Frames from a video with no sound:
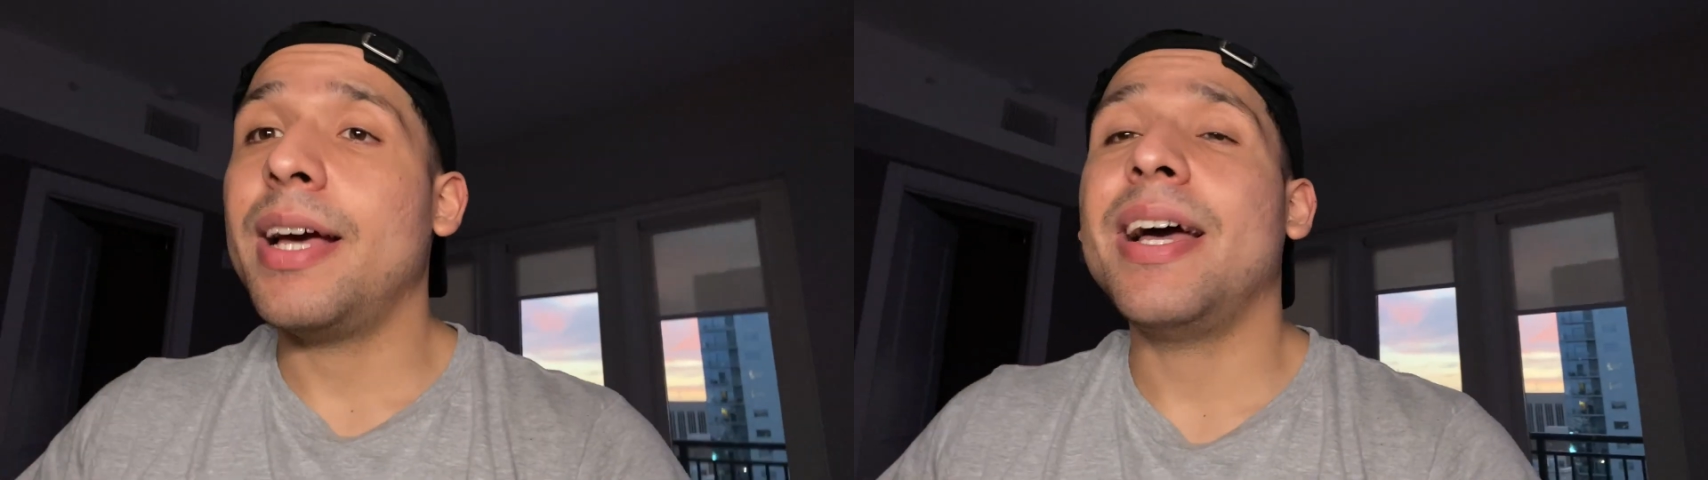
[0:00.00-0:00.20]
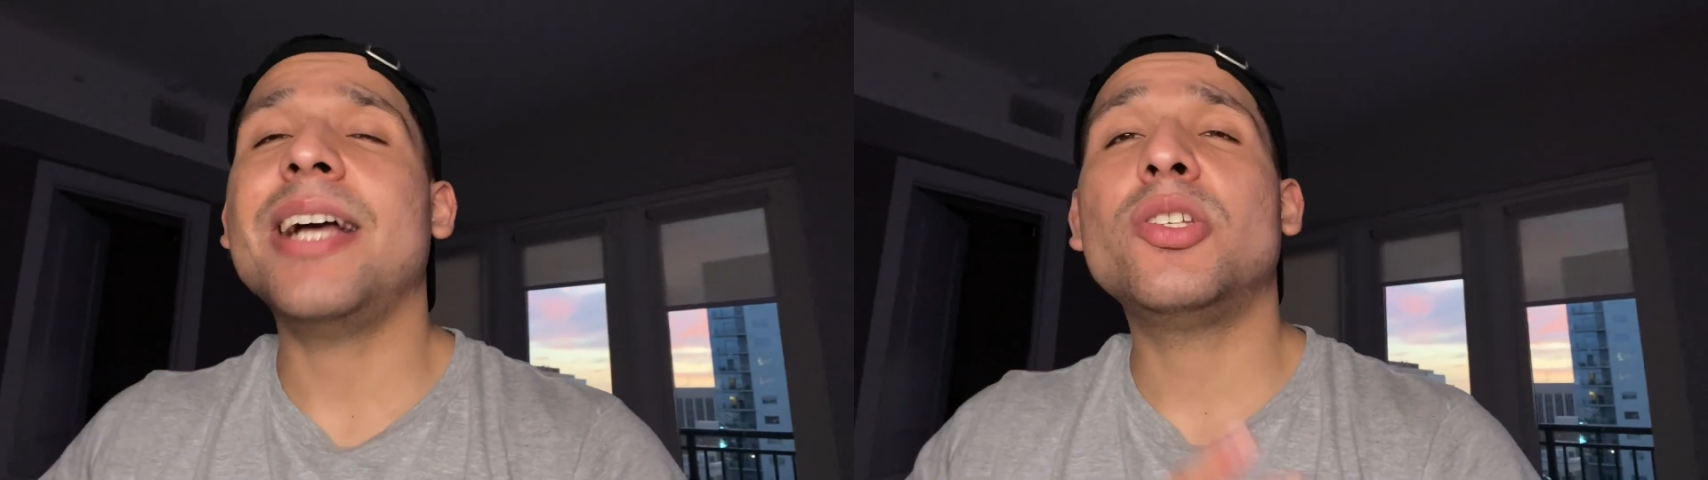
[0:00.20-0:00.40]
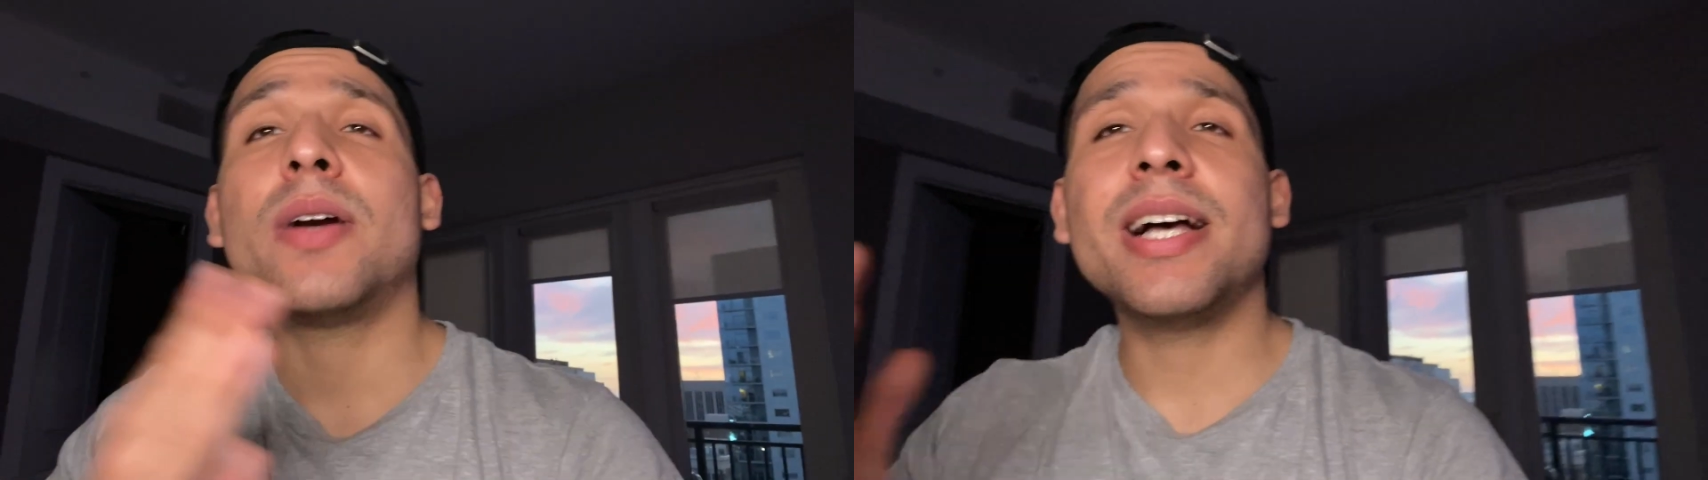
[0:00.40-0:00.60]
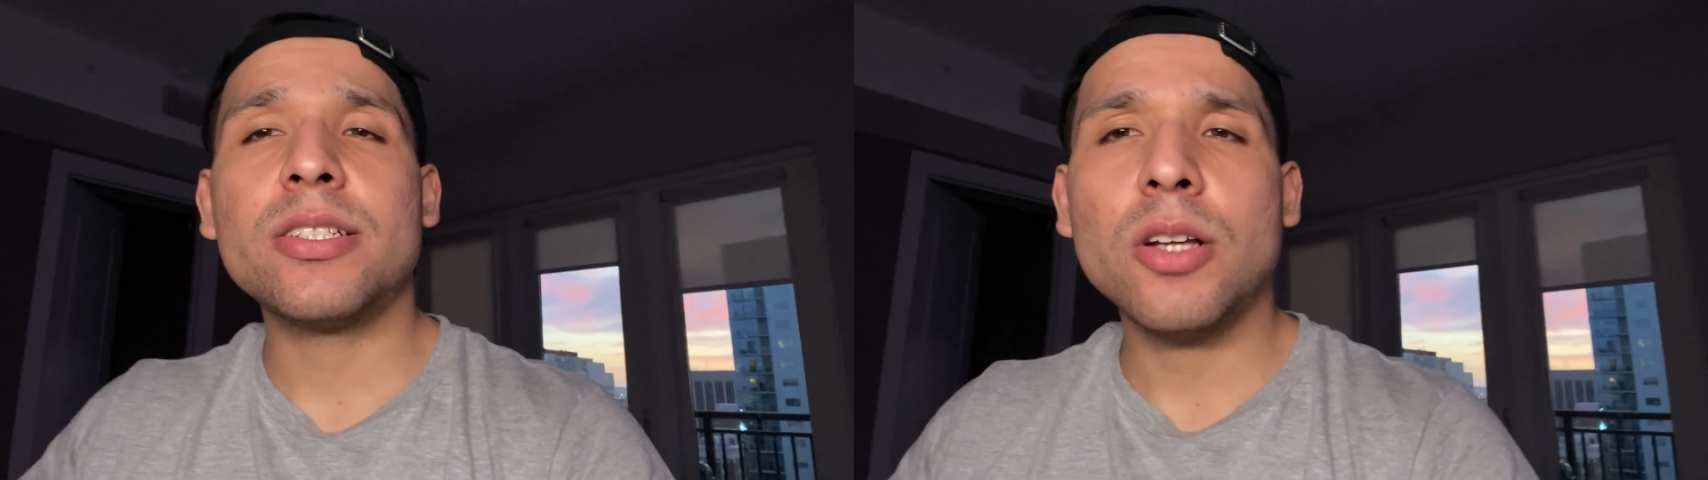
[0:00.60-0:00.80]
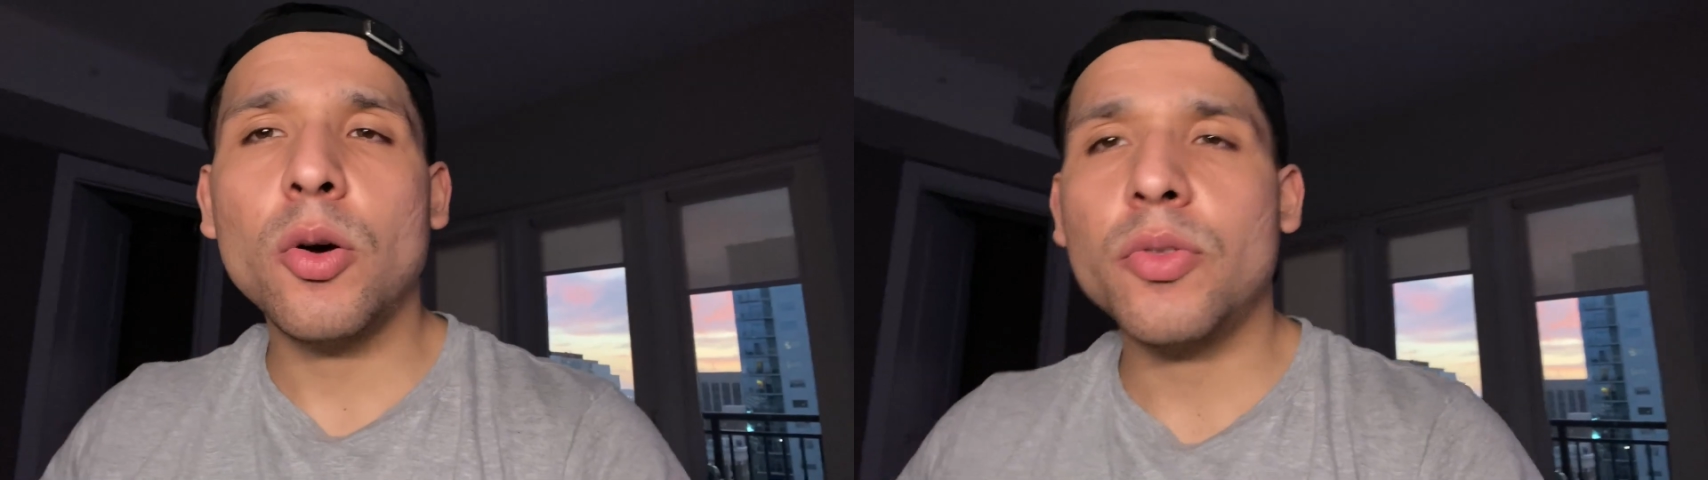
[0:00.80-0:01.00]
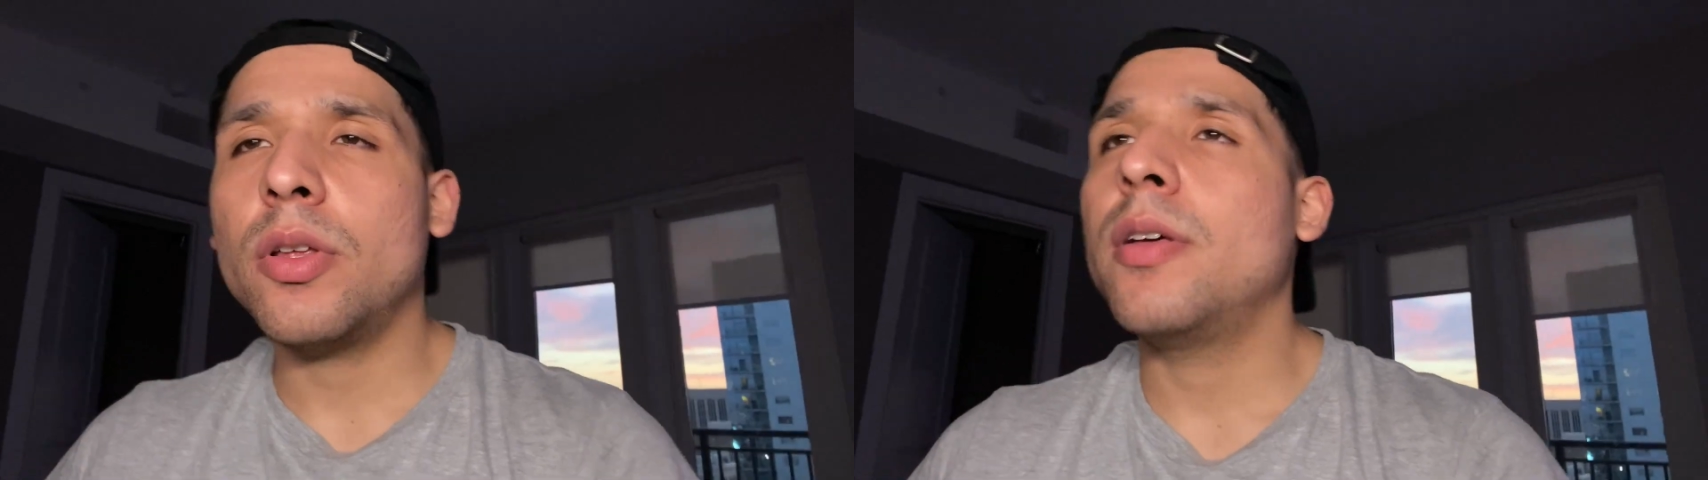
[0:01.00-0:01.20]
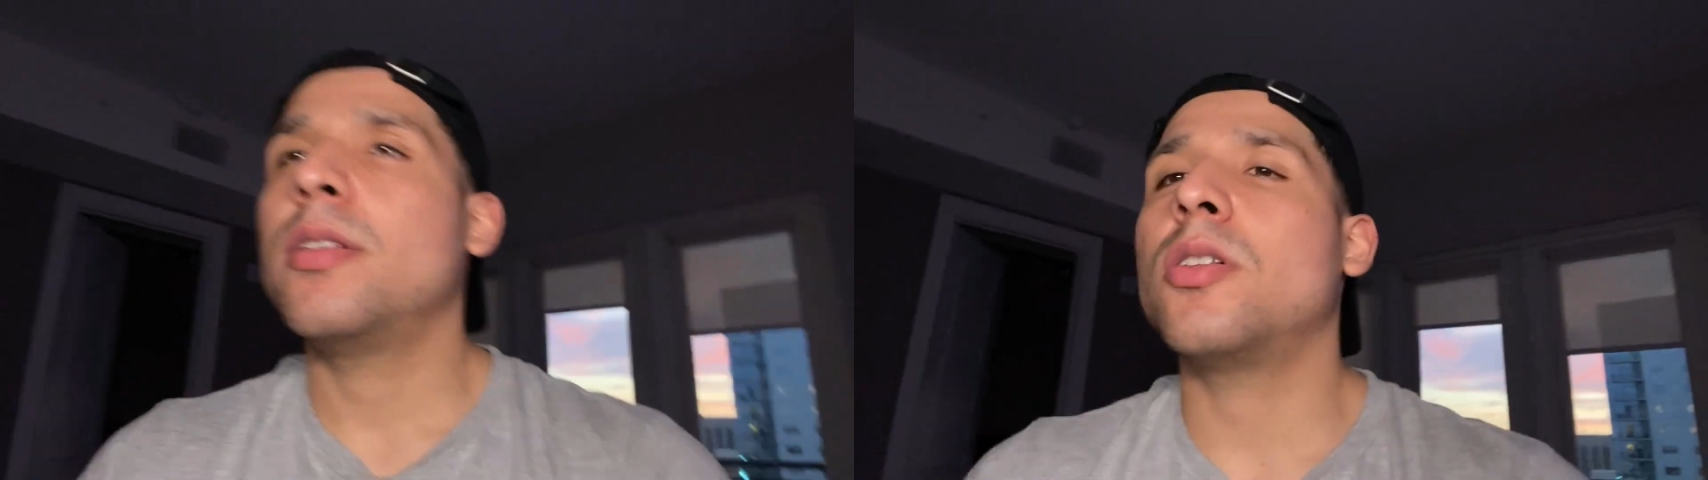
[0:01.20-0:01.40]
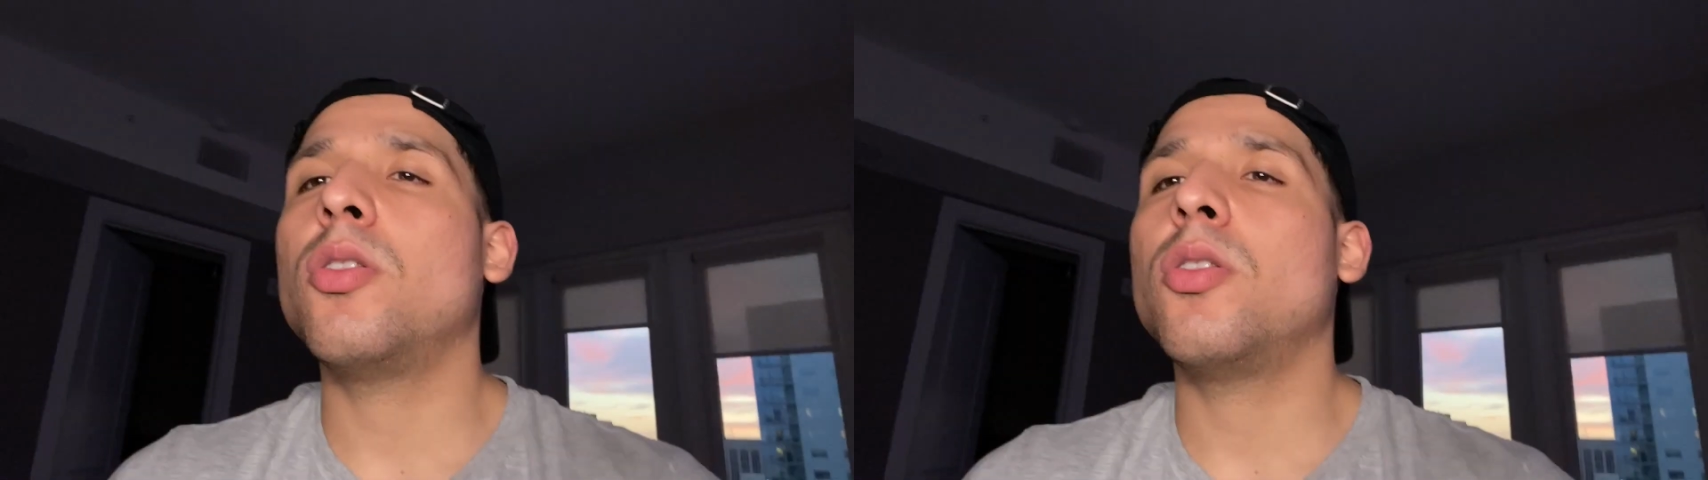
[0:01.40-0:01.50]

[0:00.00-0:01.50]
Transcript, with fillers: As you guys know, the